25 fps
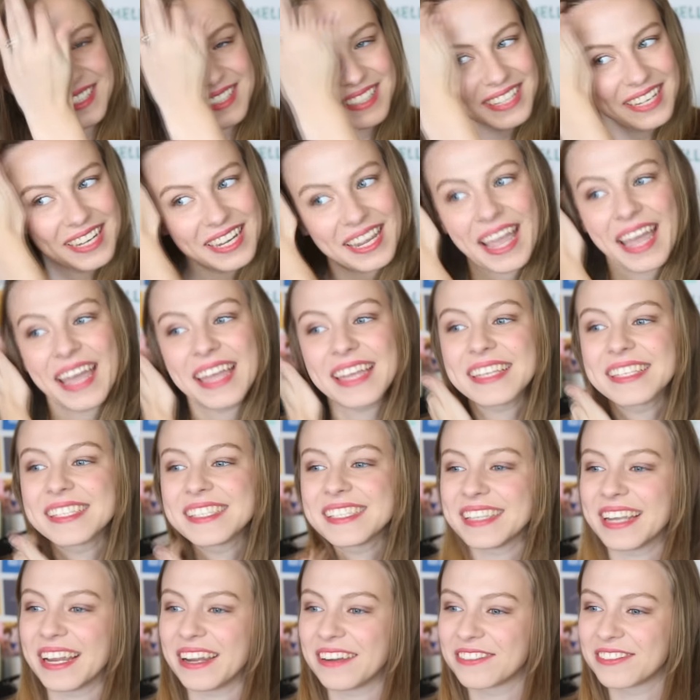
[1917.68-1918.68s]
is looking at his
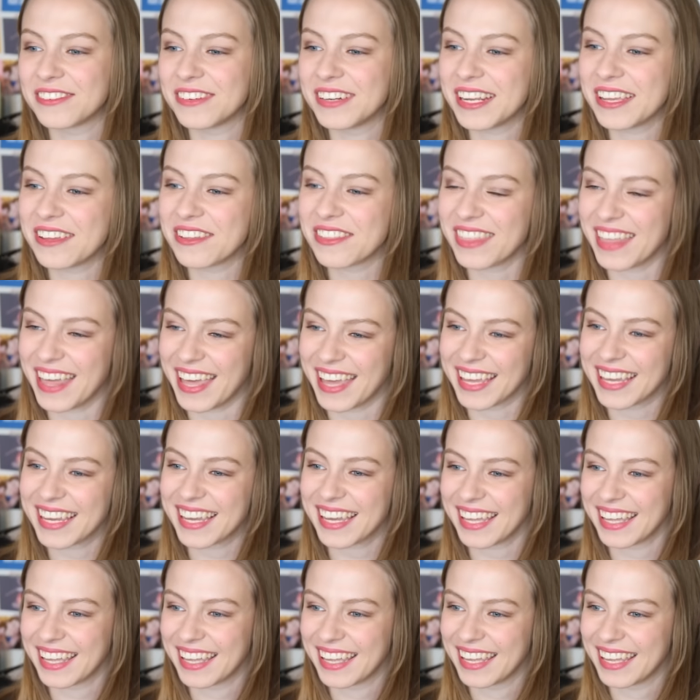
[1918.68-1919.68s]
stuff. What do you
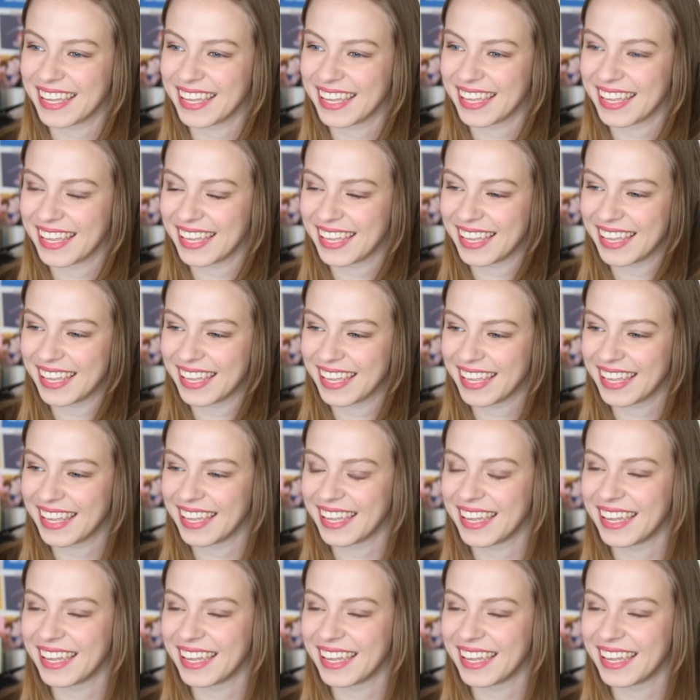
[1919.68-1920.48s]
think? I got some